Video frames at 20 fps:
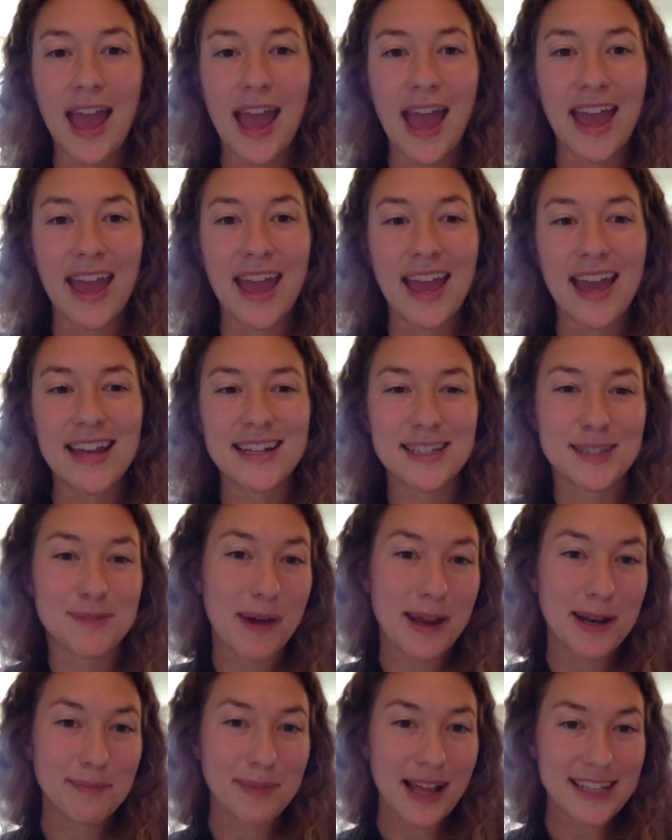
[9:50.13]
And it's
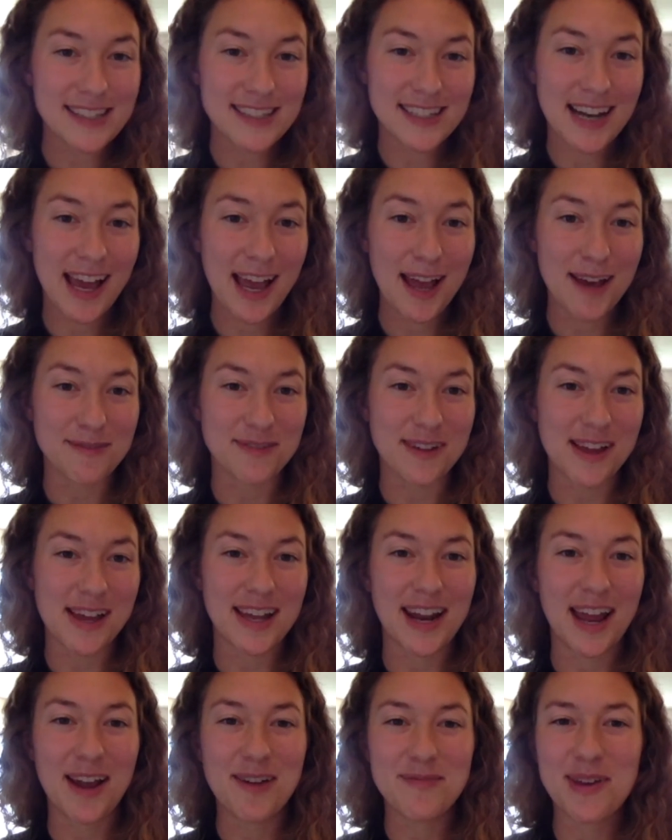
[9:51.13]
been a blast and a half, and
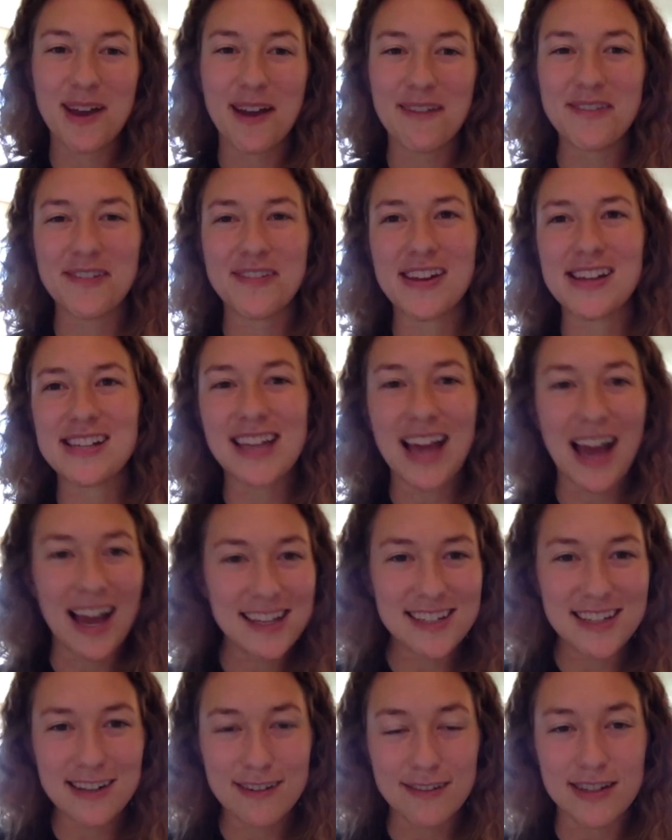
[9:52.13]
I hope you have a
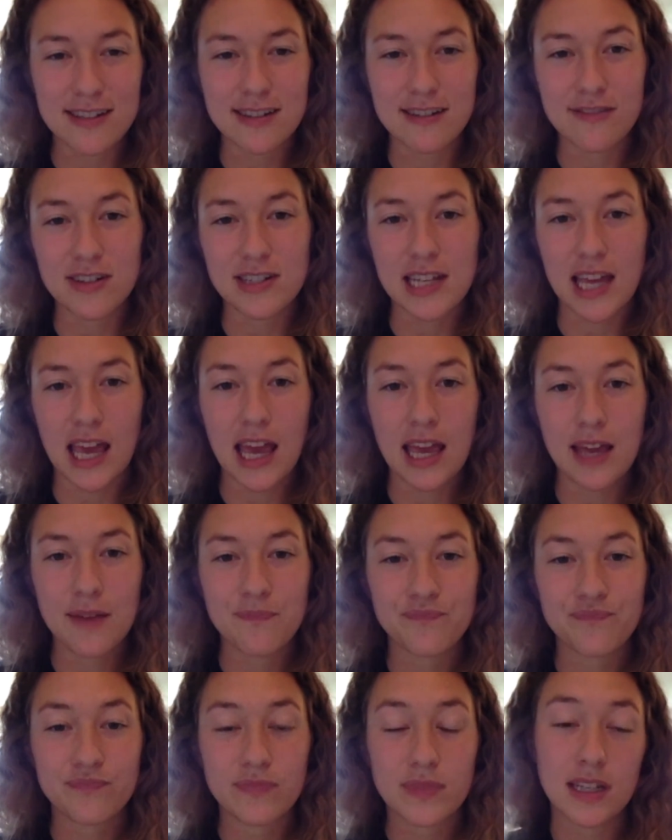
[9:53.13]
fantastic rest of your day,
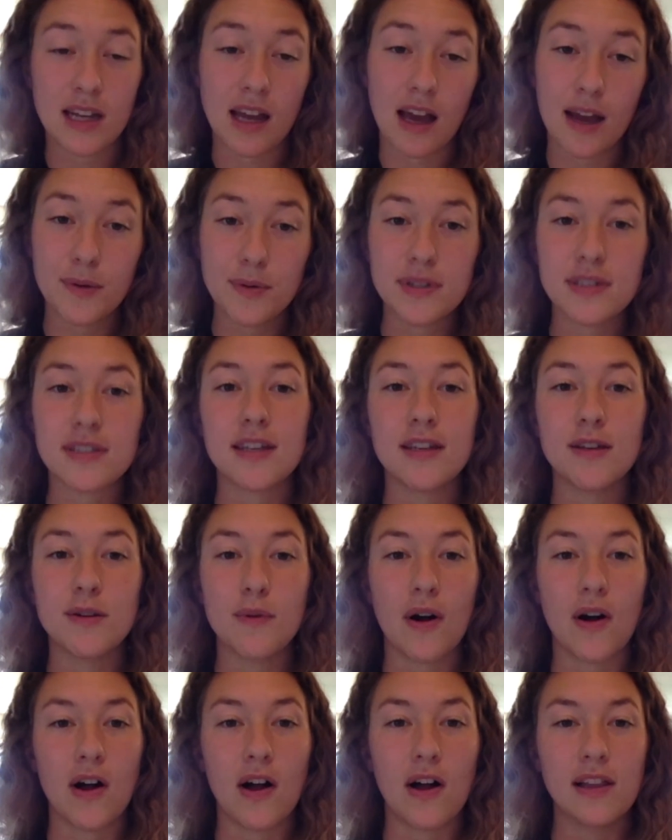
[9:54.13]
and I will see you
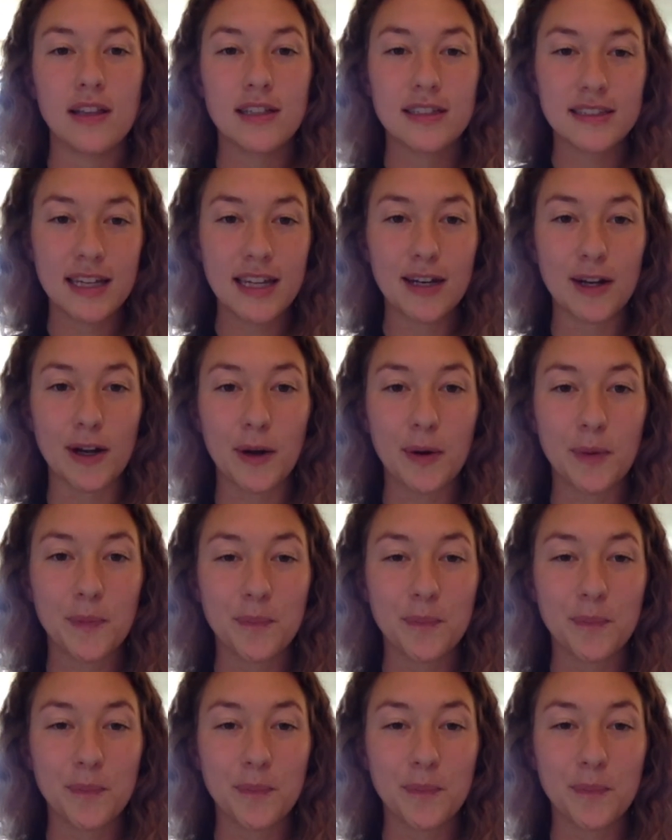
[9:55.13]
all later.